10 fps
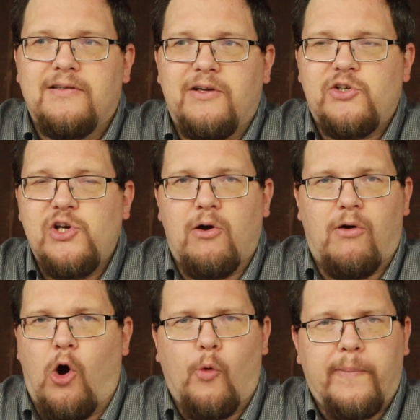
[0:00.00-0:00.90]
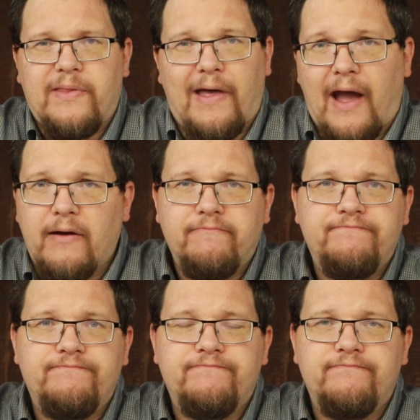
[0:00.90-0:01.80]
There's no hope in that.
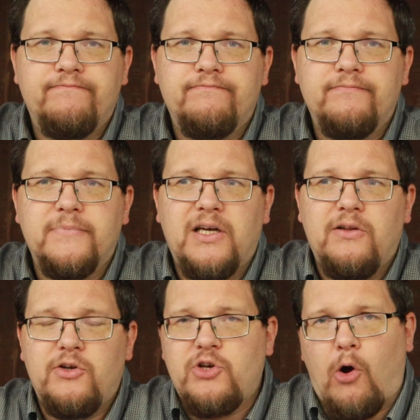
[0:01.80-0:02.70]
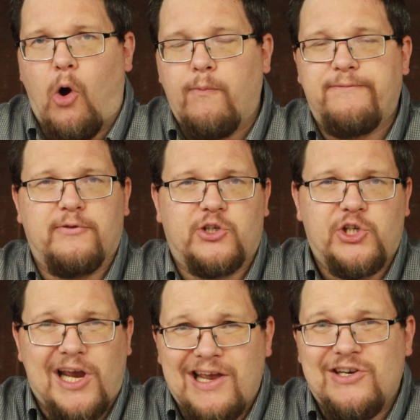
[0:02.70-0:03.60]
There's no hope for
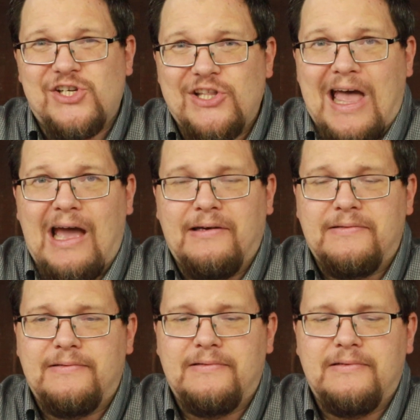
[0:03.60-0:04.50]
change in that.